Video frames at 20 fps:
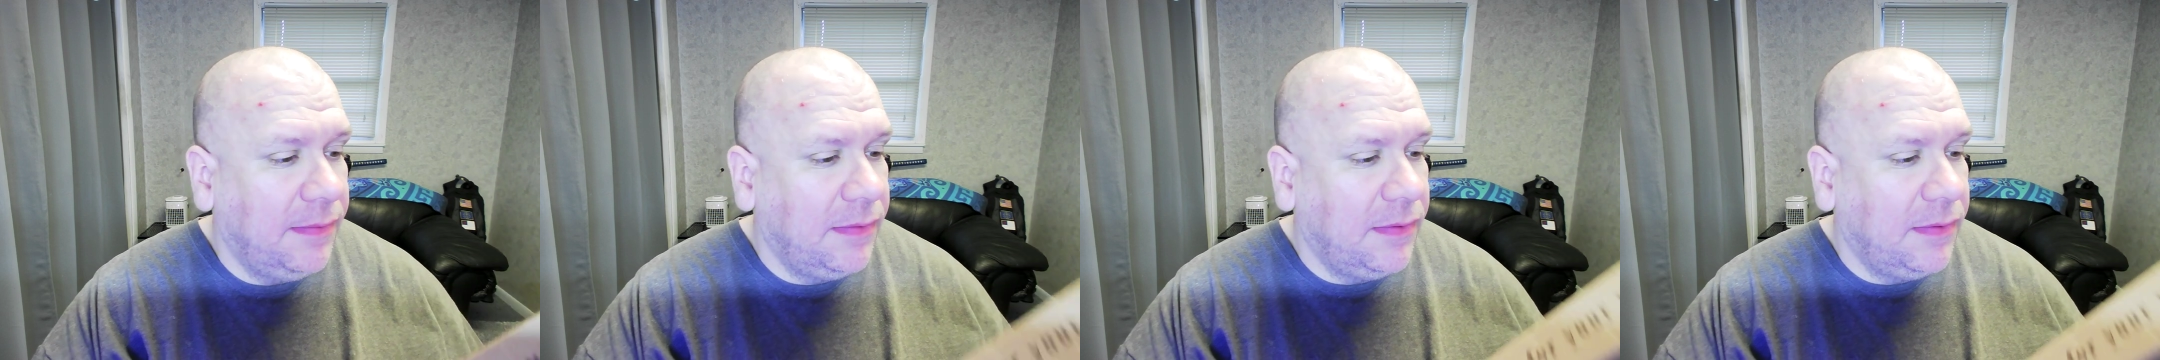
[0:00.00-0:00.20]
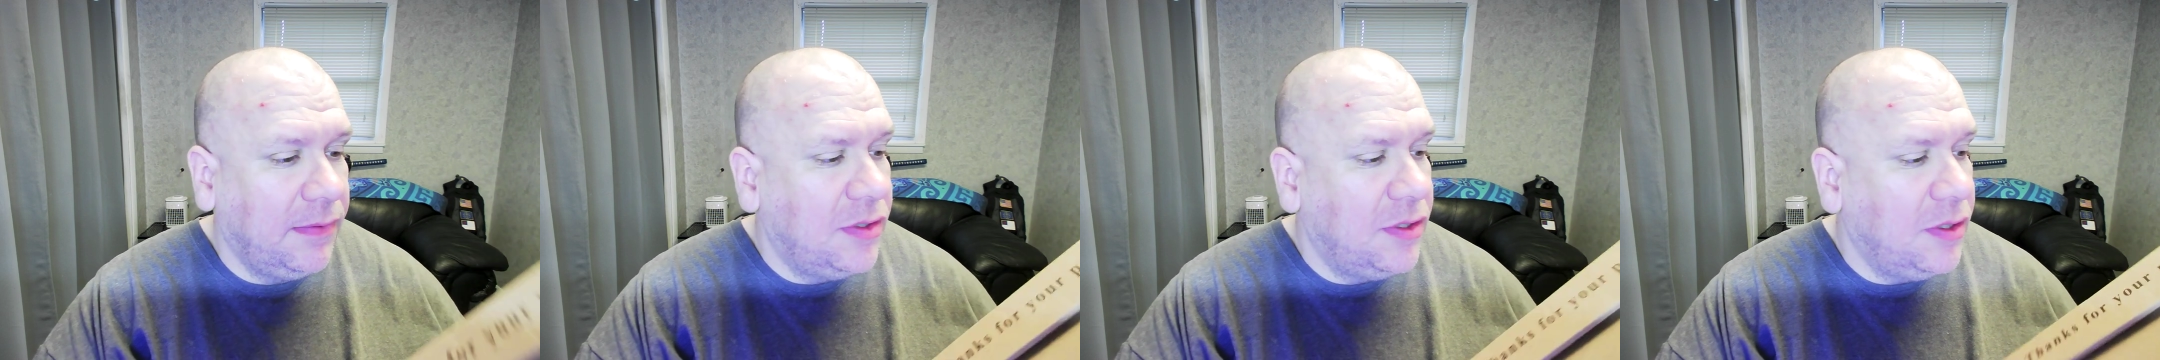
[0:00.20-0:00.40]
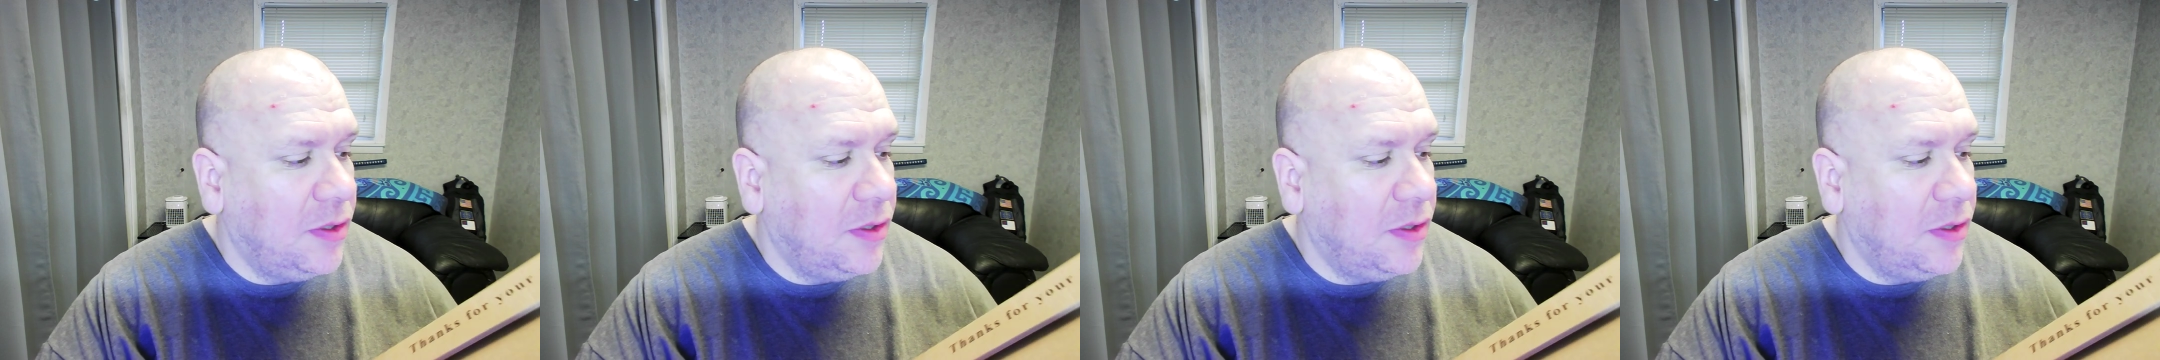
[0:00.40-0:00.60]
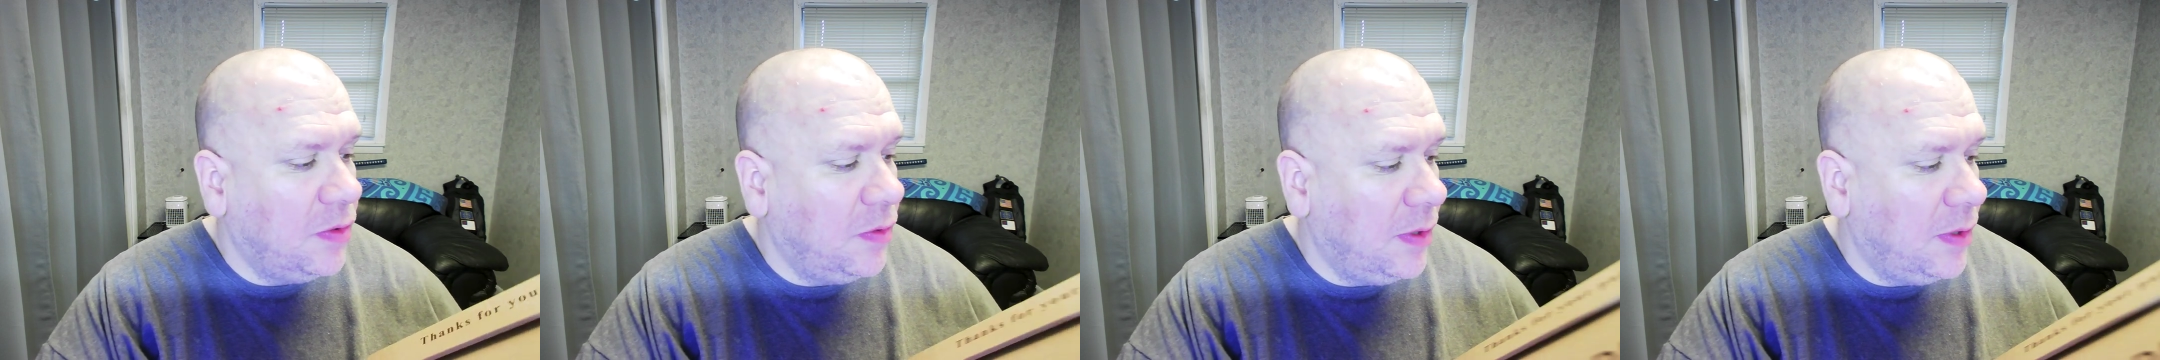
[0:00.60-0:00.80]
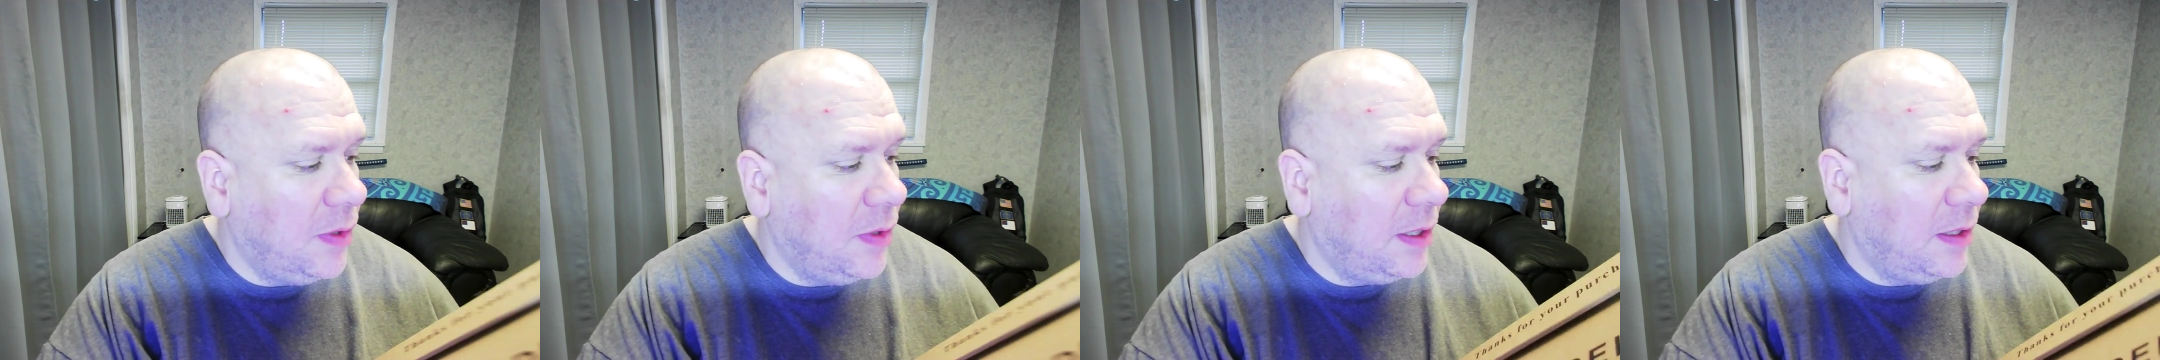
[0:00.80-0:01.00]
So,
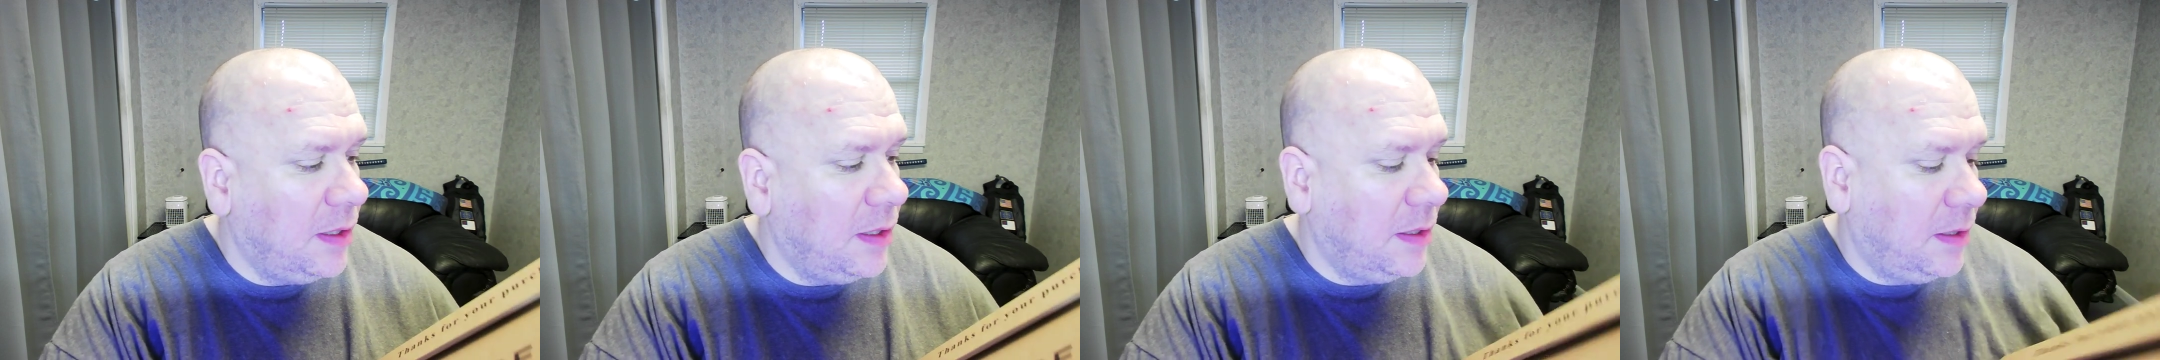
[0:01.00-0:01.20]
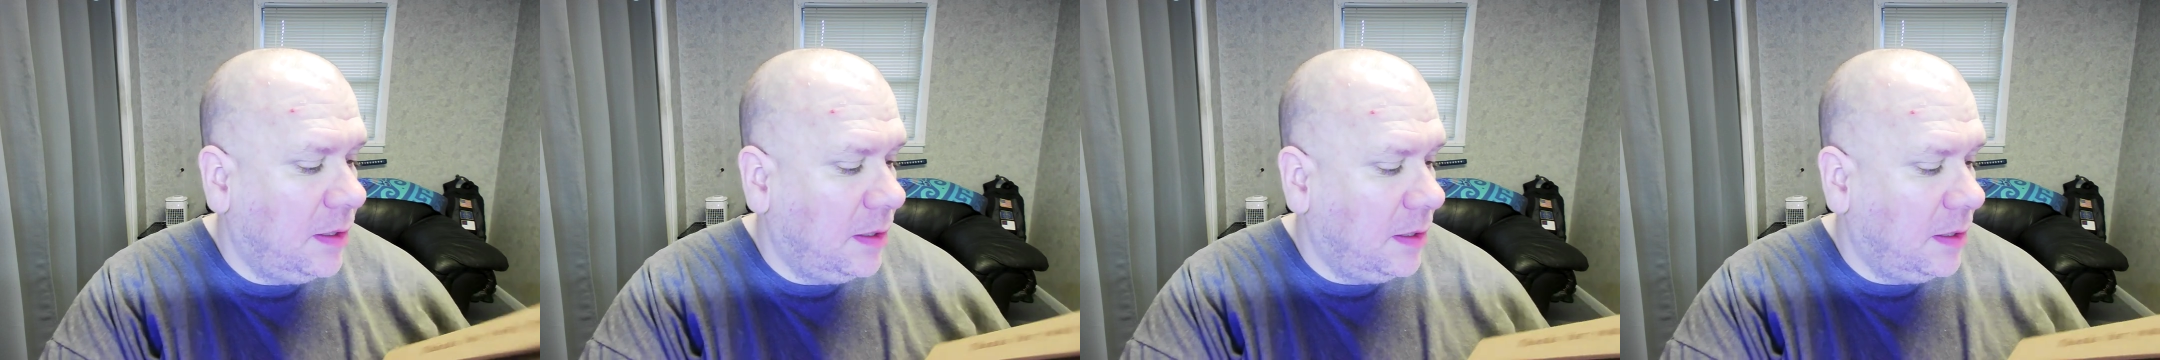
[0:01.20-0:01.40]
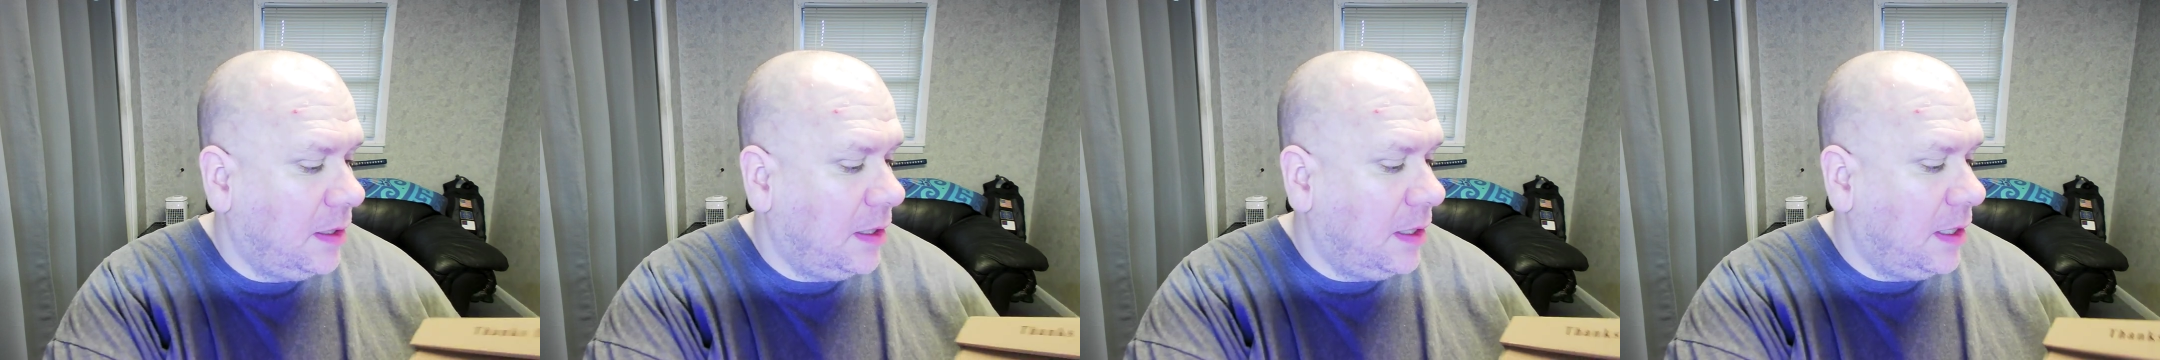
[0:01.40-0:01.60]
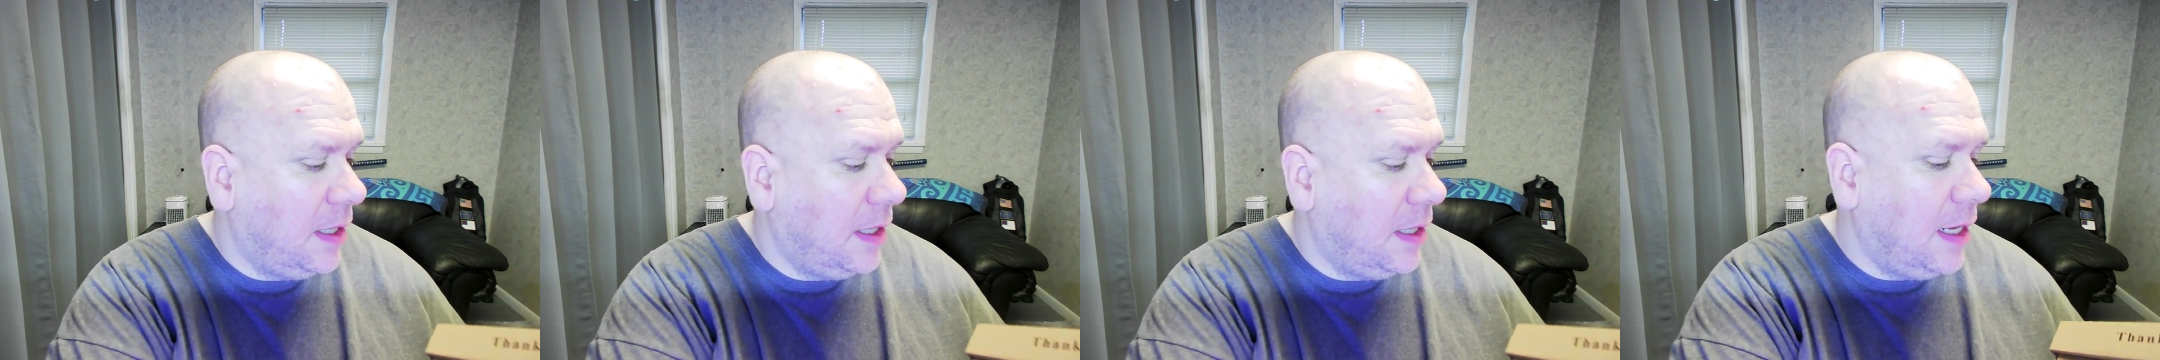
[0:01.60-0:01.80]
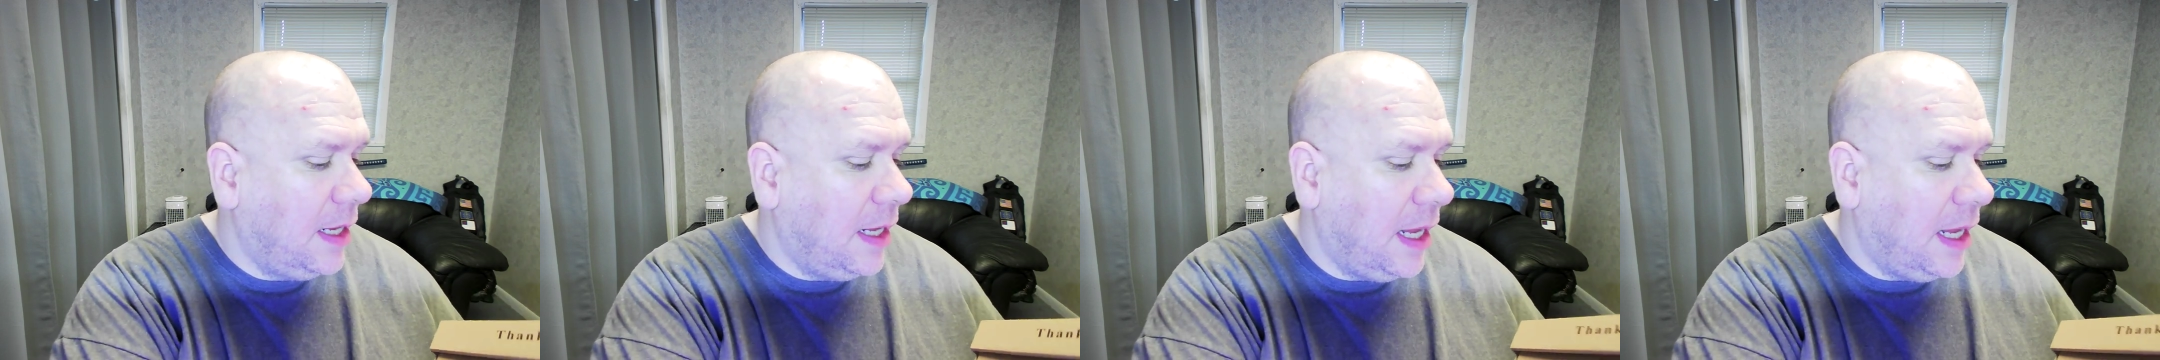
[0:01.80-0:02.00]

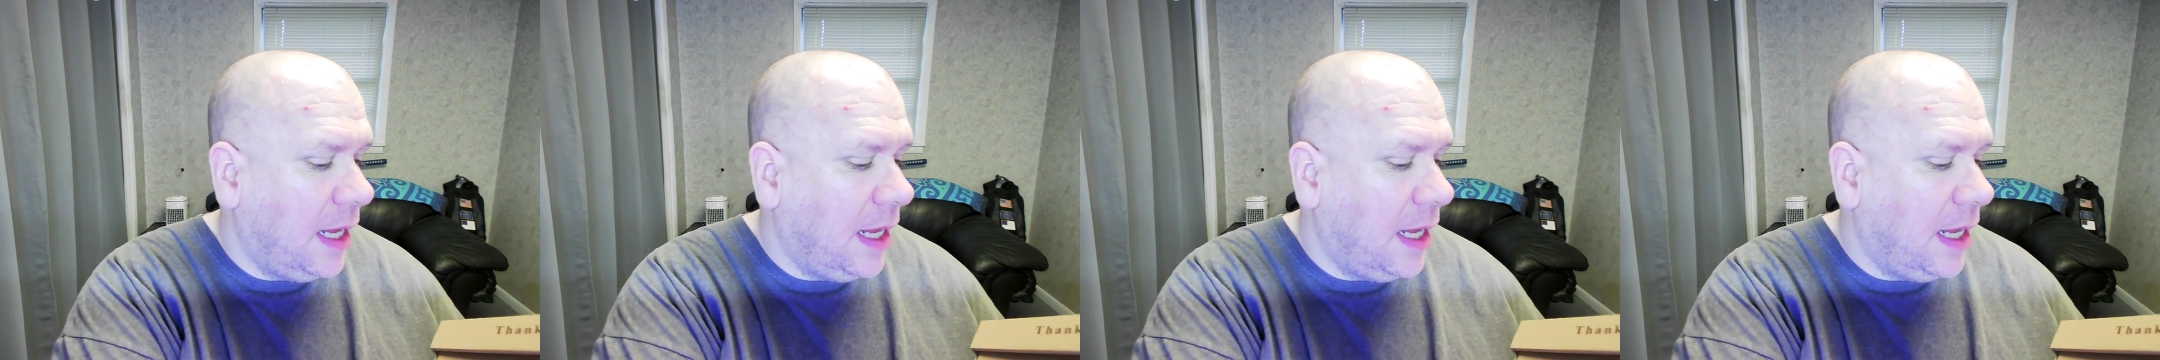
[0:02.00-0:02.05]
uh,